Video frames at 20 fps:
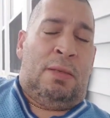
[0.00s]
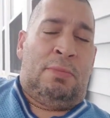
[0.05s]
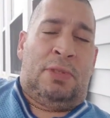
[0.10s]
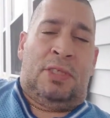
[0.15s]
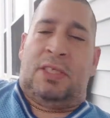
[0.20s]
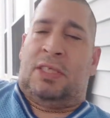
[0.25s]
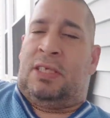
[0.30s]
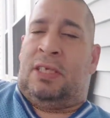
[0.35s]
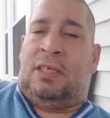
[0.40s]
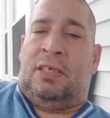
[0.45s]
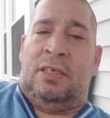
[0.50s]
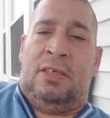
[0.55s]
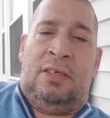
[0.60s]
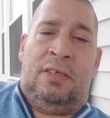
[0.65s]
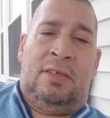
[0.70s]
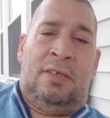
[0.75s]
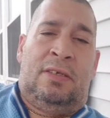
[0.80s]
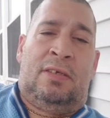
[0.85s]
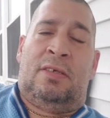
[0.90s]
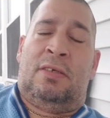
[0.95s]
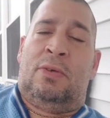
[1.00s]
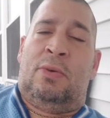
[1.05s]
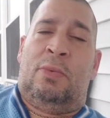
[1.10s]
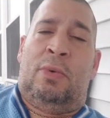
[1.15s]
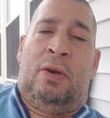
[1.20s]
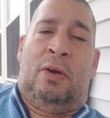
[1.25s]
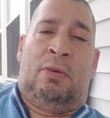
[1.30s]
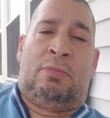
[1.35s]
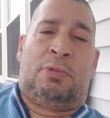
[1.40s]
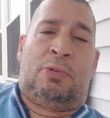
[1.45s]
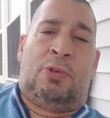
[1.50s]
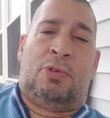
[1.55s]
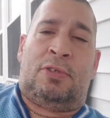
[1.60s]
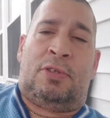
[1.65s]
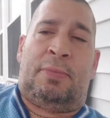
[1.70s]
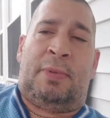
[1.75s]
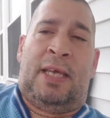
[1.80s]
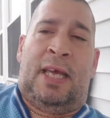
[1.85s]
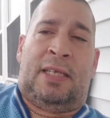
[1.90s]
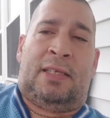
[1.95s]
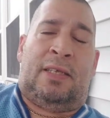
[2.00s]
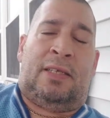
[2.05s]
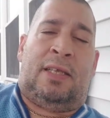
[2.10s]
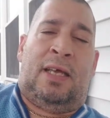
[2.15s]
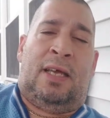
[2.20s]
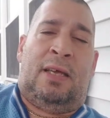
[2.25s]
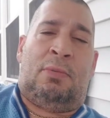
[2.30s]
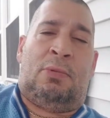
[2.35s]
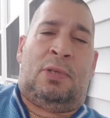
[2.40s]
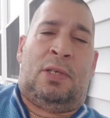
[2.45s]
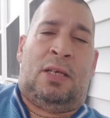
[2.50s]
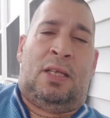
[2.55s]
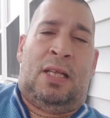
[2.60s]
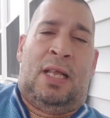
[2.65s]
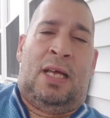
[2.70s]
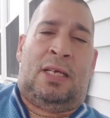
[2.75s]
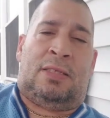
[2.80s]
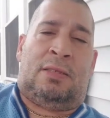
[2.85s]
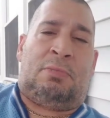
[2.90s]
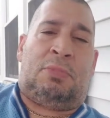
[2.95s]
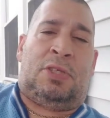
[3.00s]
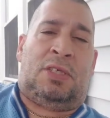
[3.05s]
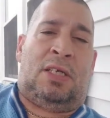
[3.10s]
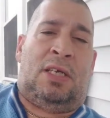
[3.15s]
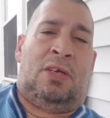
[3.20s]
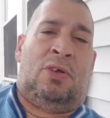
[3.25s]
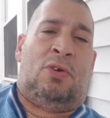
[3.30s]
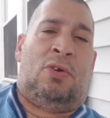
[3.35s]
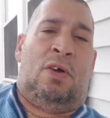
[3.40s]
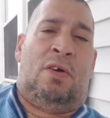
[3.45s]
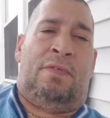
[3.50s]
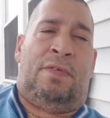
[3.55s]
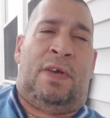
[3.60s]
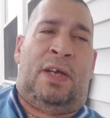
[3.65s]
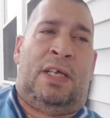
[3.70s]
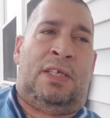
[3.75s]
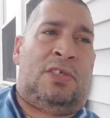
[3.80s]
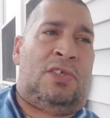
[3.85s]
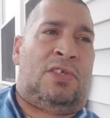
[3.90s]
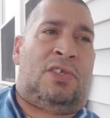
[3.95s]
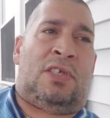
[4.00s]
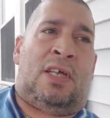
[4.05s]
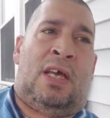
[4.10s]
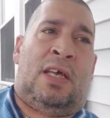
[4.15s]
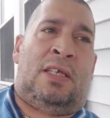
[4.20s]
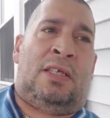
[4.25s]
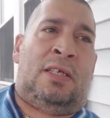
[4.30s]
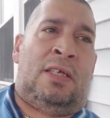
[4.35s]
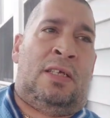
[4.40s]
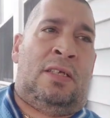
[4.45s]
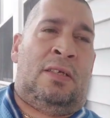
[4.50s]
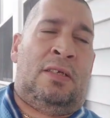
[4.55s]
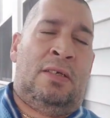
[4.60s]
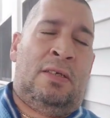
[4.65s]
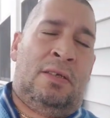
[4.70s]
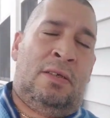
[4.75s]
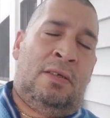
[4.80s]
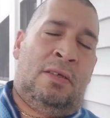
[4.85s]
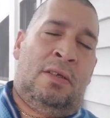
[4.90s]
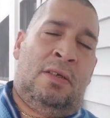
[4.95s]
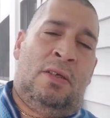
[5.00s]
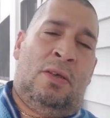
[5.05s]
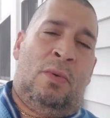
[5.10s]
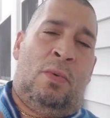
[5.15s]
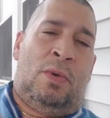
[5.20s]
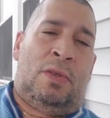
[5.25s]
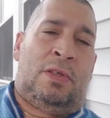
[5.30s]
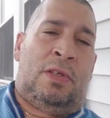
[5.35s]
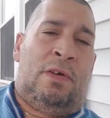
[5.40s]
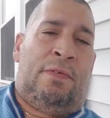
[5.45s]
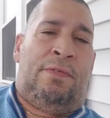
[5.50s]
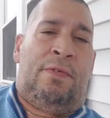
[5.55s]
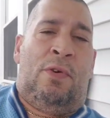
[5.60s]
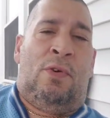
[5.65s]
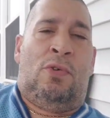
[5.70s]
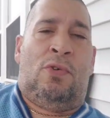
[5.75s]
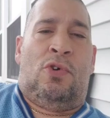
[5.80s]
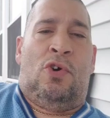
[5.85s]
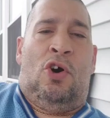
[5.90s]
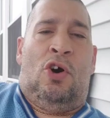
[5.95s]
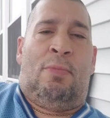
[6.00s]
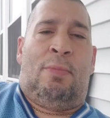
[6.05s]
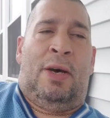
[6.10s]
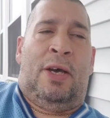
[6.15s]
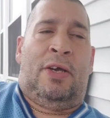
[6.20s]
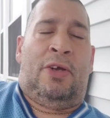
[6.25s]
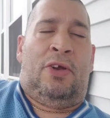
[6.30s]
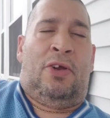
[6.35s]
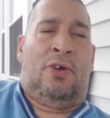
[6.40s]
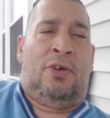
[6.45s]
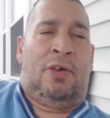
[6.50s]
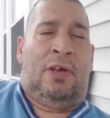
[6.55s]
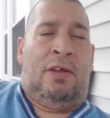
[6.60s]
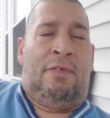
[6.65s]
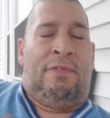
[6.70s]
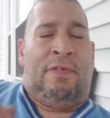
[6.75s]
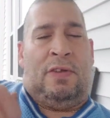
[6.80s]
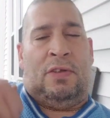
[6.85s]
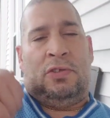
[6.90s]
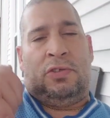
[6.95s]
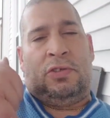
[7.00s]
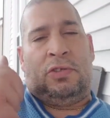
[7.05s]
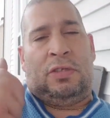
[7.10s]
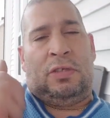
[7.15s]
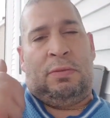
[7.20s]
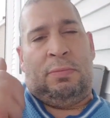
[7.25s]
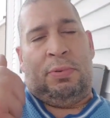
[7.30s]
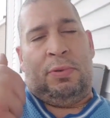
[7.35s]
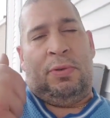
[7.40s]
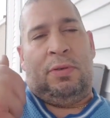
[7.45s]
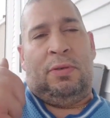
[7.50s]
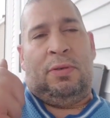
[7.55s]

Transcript: I'm sitting where I'm supposed to be at the table in class. I'm sitting off, and I just signed in went to the phone, called my girl, and I fell asleep.